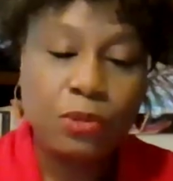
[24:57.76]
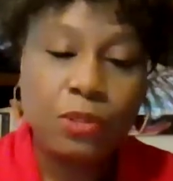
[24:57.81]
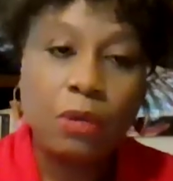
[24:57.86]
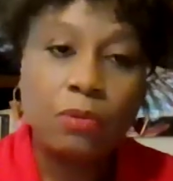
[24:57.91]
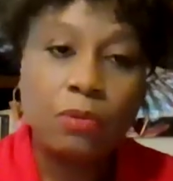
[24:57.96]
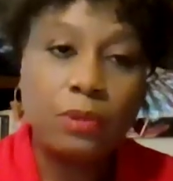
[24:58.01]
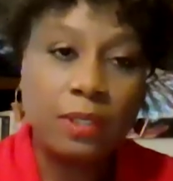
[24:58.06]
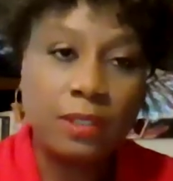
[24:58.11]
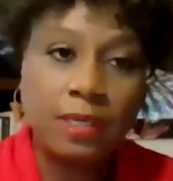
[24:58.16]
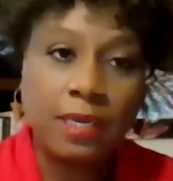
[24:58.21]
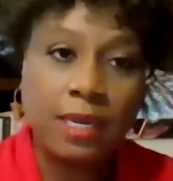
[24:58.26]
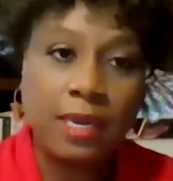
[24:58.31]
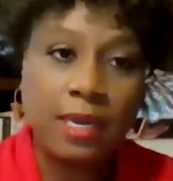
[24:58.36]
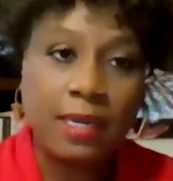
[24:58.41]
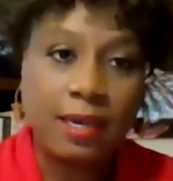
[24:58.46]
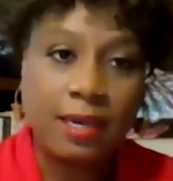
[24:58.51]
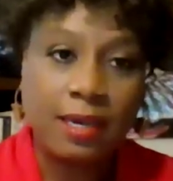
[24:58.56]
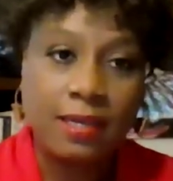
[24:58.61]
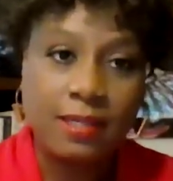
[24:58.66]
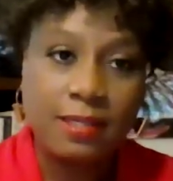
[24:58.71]
people who don't
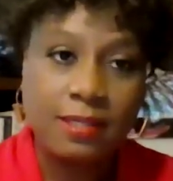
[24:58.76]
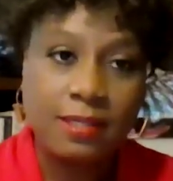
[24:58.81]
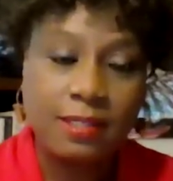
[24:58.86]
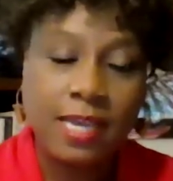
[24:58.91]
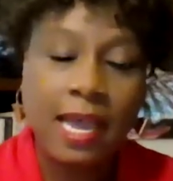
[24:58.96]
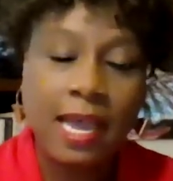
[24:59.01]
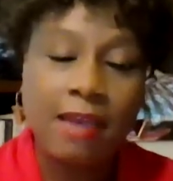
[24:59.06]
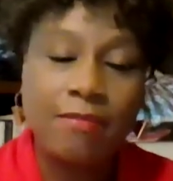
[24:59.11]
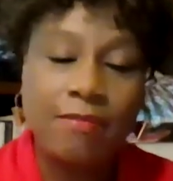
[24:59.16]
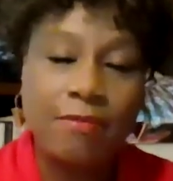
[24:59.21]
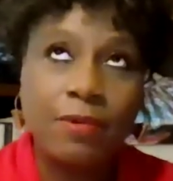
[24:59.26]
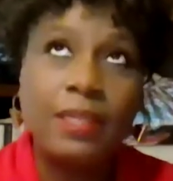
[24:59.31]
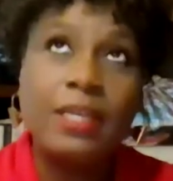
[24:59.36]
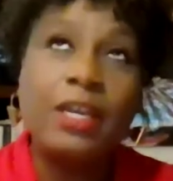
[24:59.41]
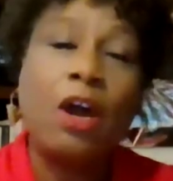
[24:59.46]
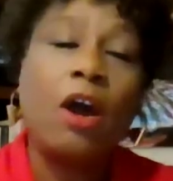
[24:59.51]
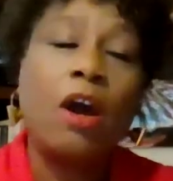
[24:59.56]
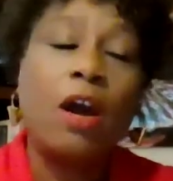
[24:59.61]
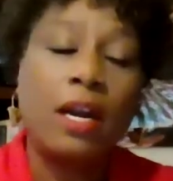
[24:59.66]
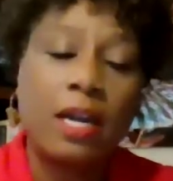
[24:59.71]
look like us to
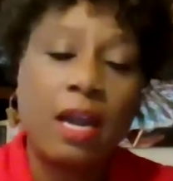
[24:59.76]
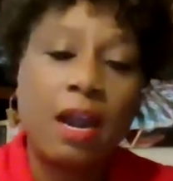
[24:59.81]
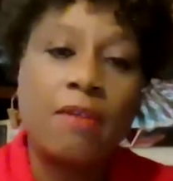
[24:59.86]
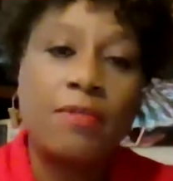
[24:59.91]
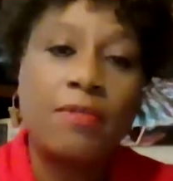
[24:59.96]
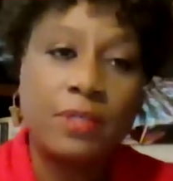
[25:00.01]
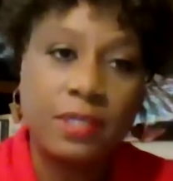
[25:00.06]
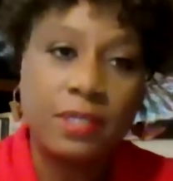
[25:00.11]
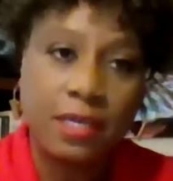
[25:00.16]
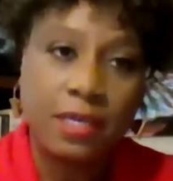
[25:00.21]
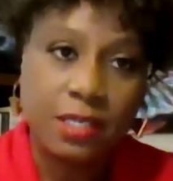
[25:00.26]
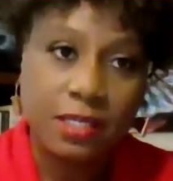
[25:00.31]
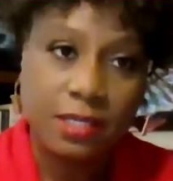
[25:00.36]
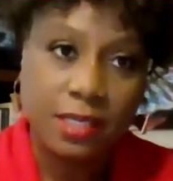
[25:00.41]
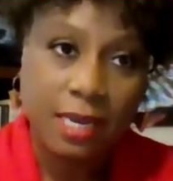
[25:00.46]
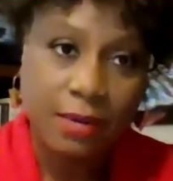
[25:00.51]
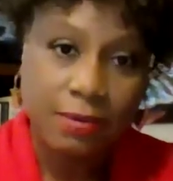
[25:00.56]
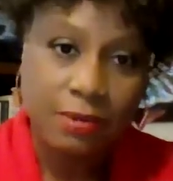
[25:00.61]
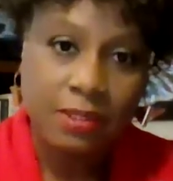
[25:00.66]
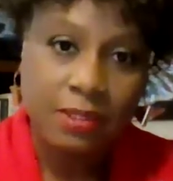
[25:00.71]
have really hard
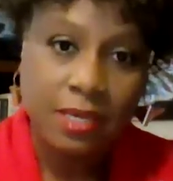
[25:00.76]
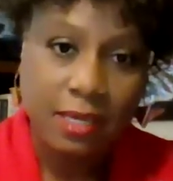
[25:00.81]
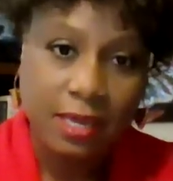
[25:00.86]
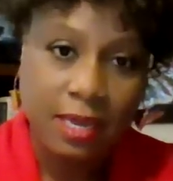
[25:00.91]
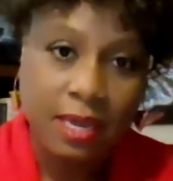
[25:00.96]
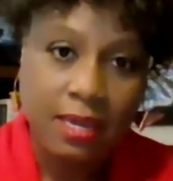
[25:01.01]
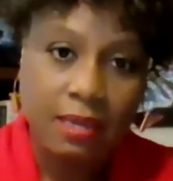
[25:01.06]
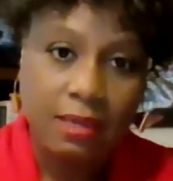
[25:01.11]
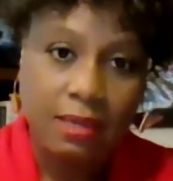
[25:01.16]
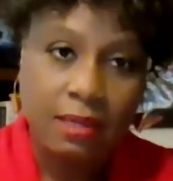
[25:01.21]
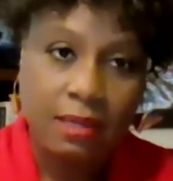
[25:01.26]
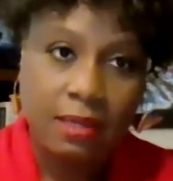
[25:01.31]
conversations. I will say